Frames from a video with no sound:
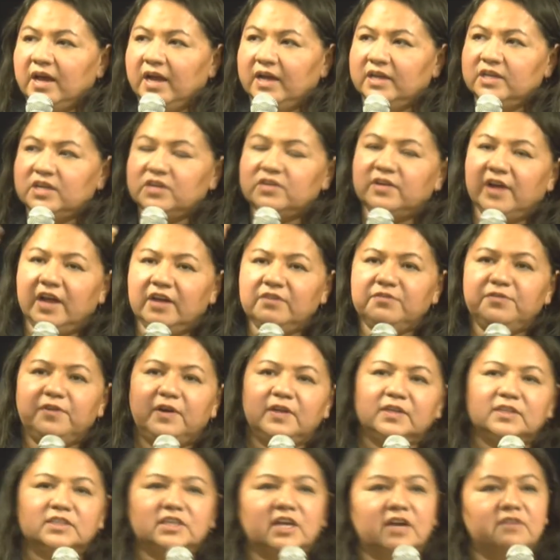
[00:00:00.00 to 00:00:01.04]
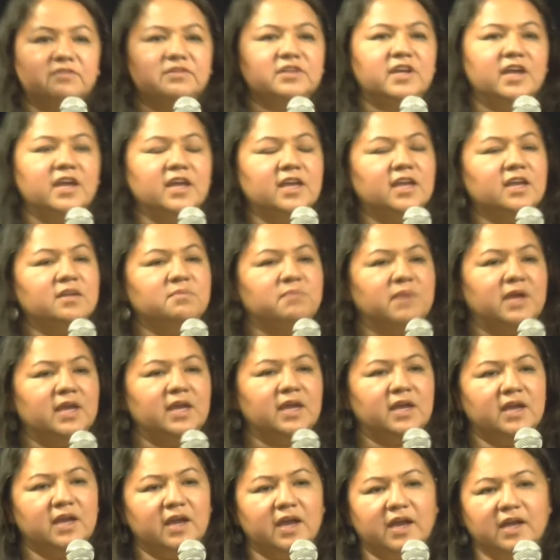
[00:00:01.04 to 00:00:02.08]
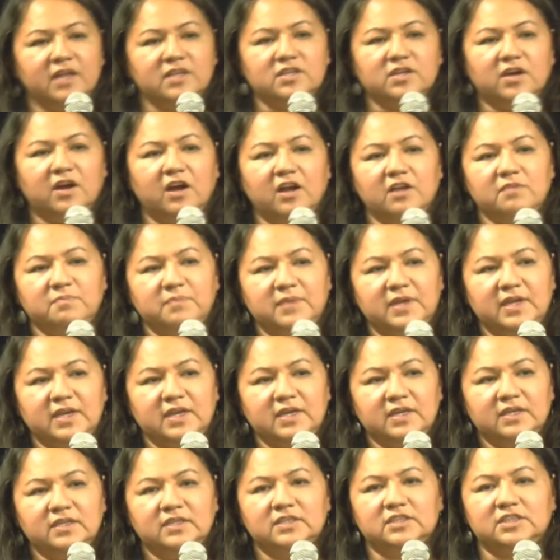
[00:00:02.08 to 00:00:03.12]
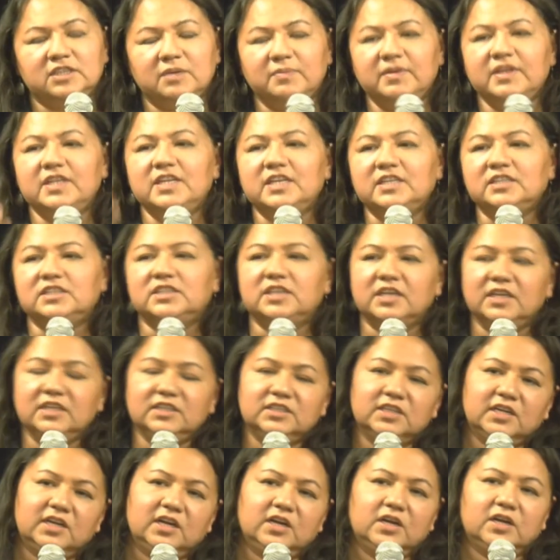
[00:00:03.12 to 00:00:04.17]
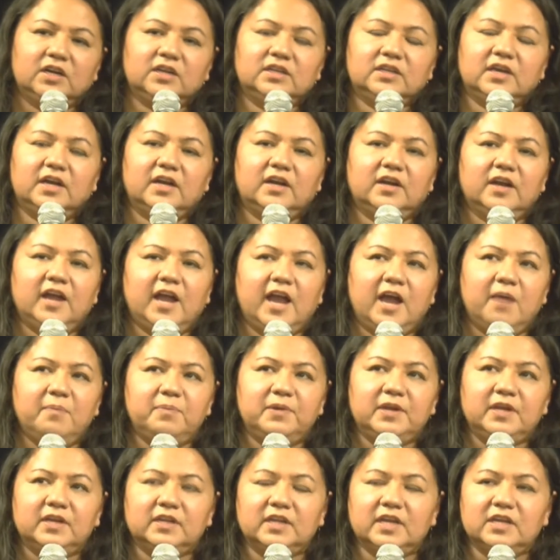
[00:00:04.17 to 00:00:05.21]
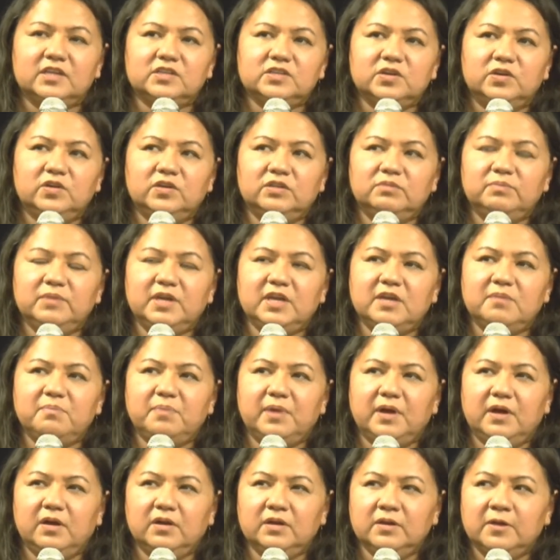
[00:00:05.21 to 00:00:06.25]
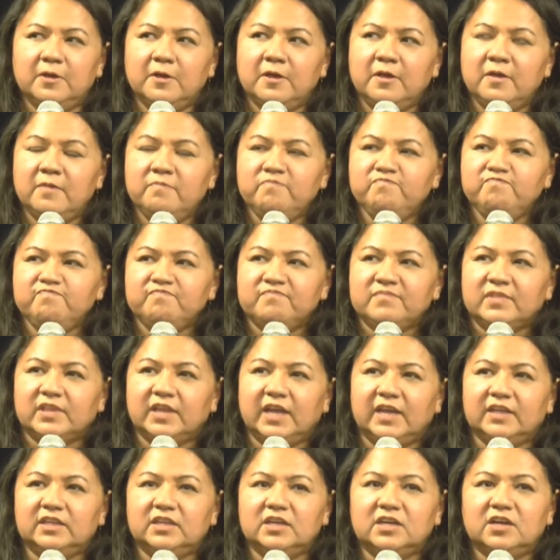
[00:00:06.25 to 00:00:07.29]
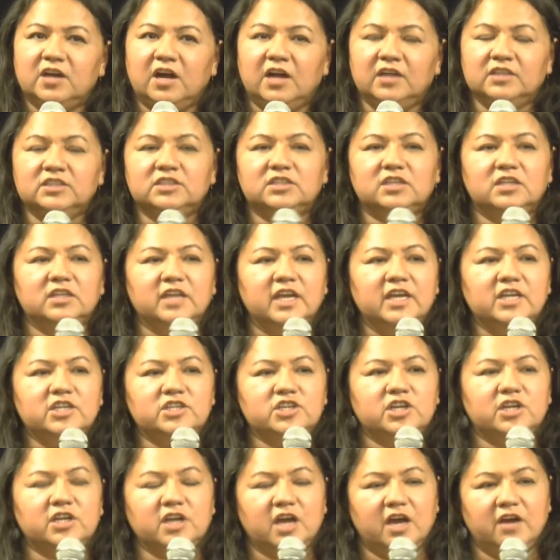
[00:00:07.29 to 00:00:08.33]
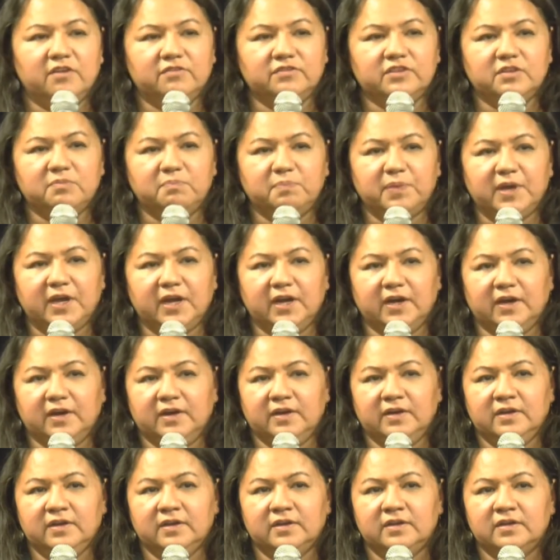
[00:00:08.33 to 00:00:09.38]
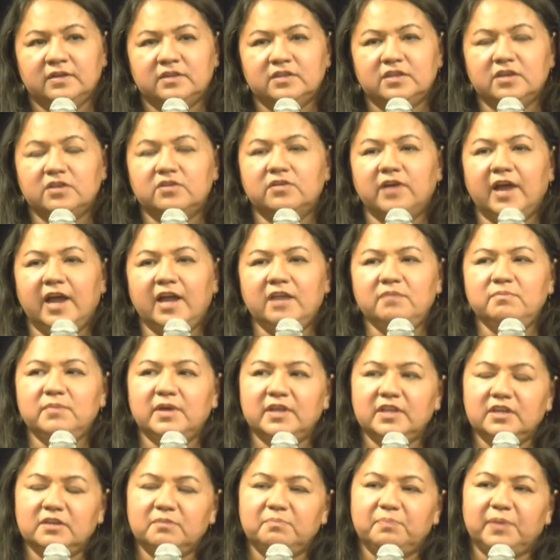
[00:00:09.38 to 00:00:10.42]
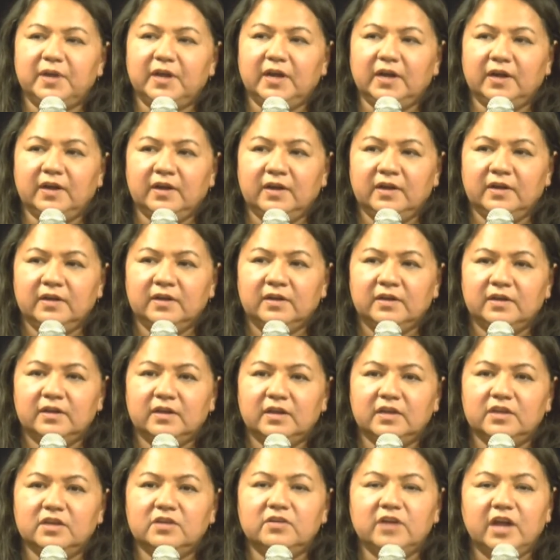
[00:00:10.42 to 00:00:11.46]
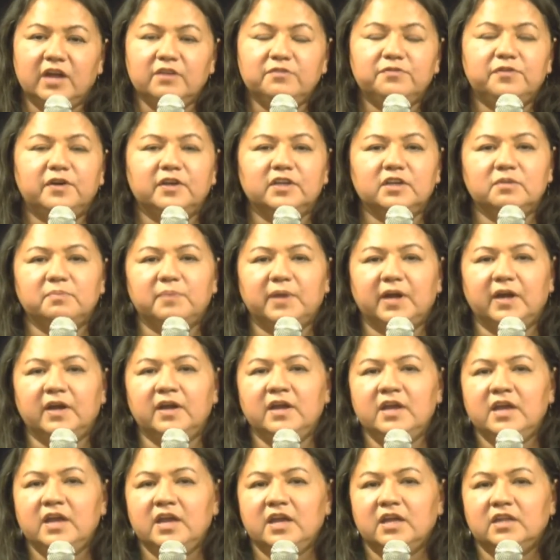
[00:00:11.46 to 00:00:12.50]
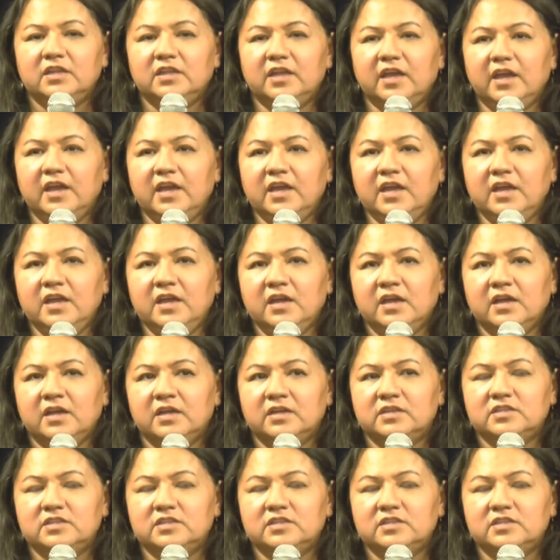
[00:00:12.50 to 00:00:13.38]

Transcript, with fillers: and the grandfathers have taken me and taught me some of these things that are that are happening. They told me about like the constellation of the bear, the grandmother bear and the grandfather bear. They